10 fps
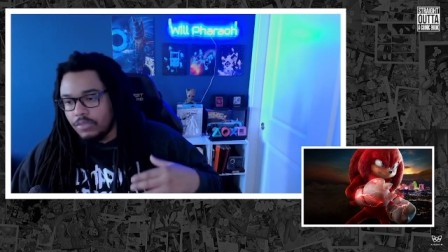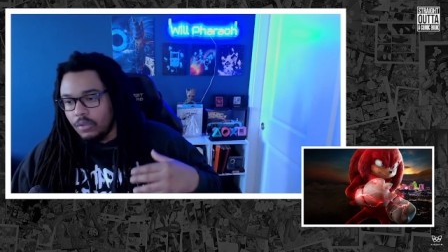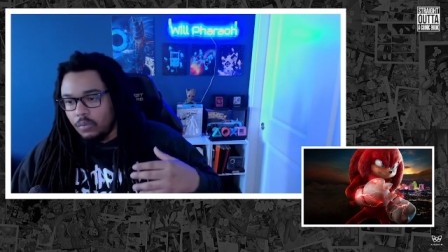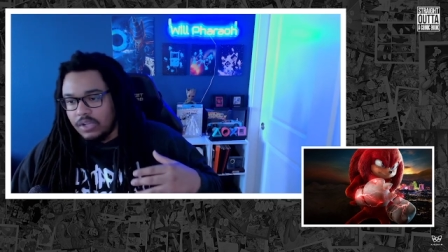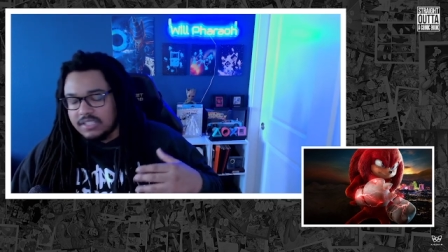
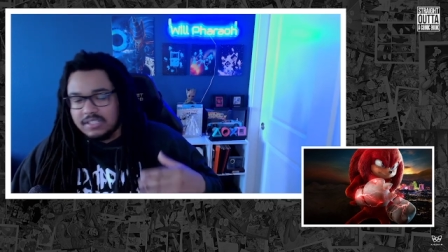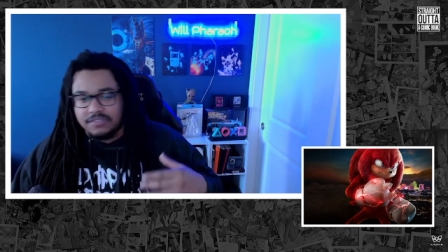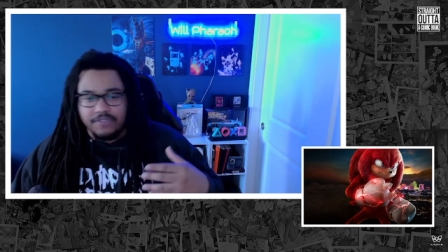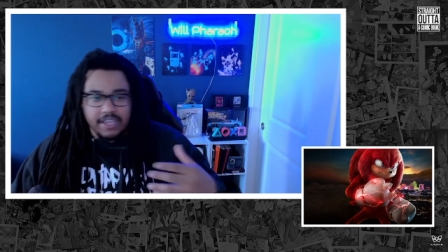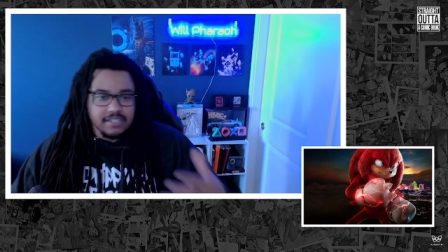
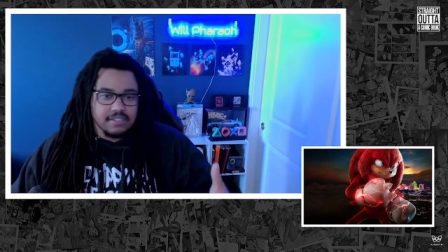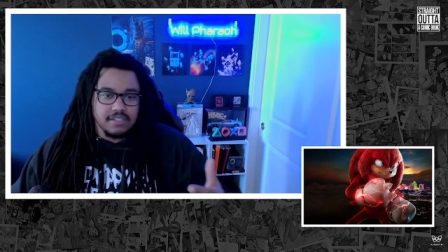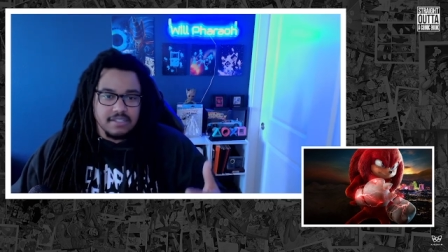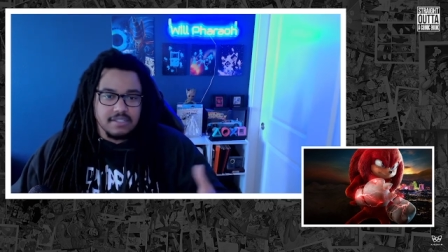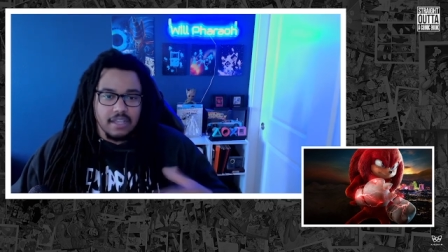
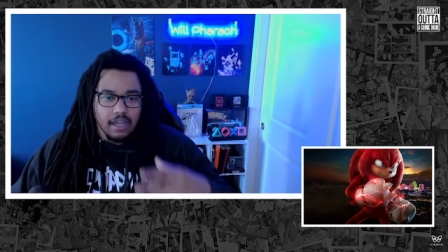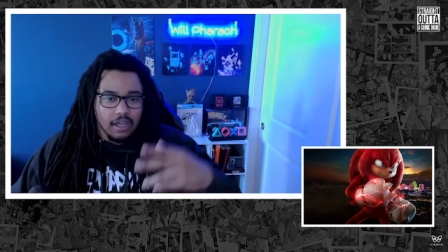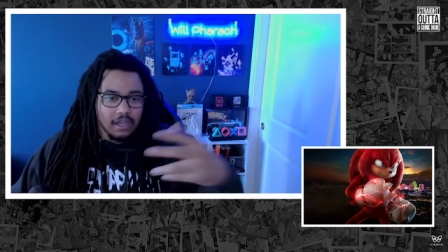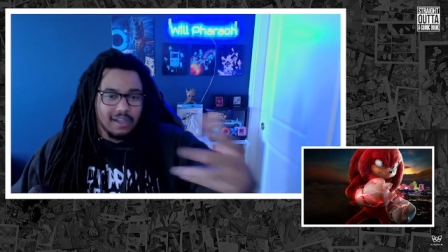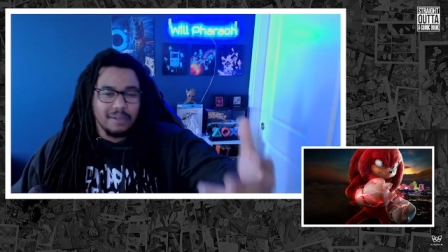what's-his-face's
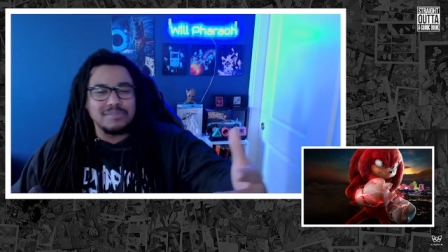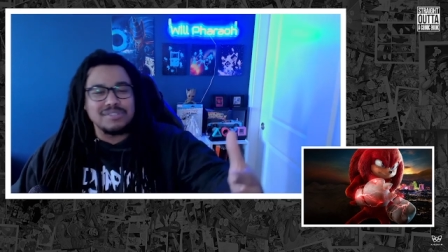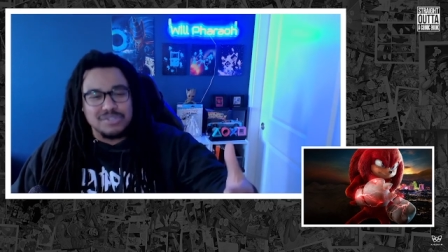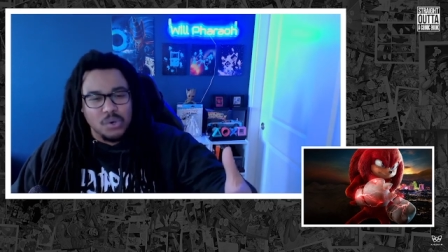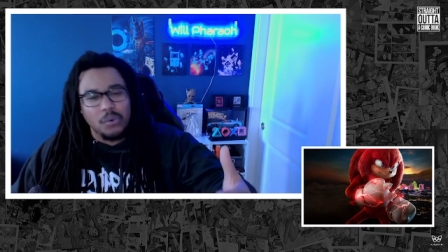
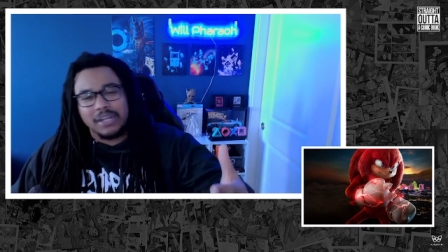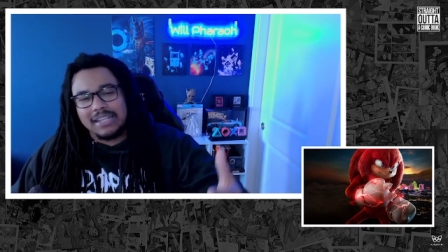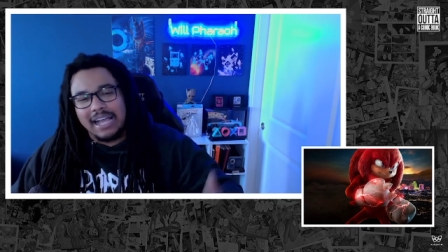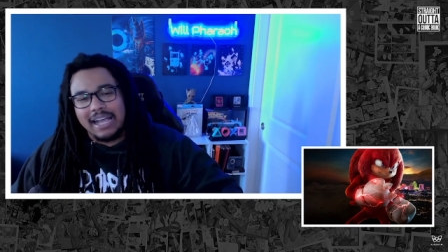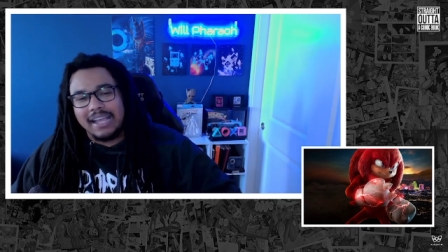
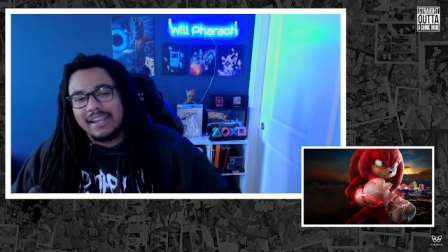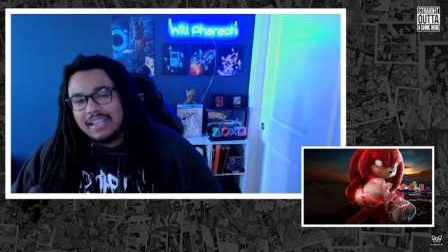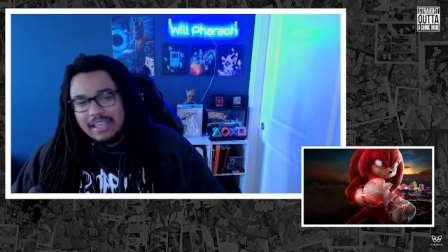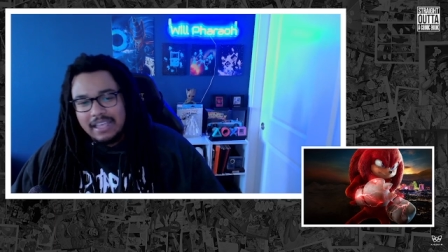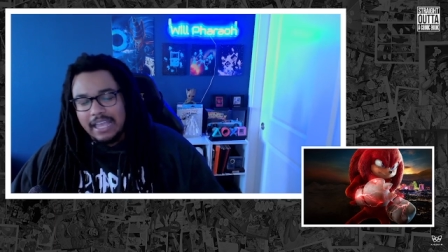storyline
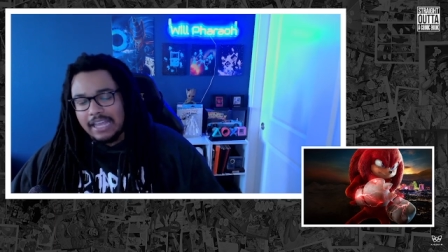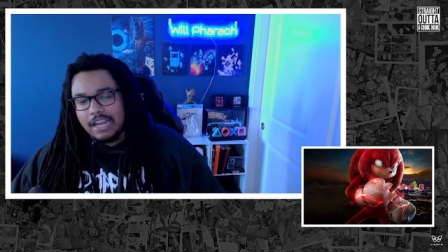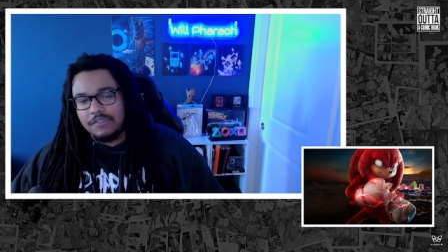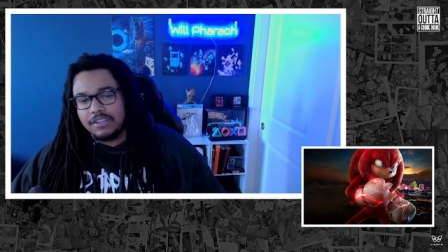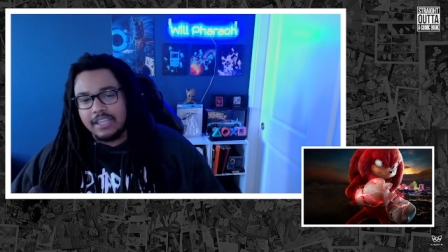and
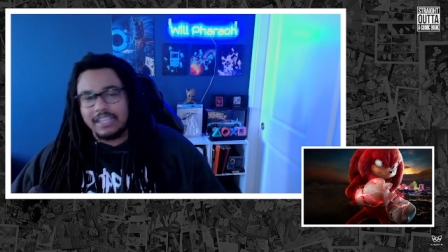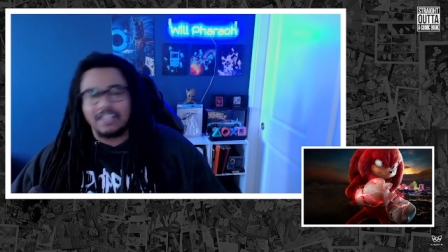everything.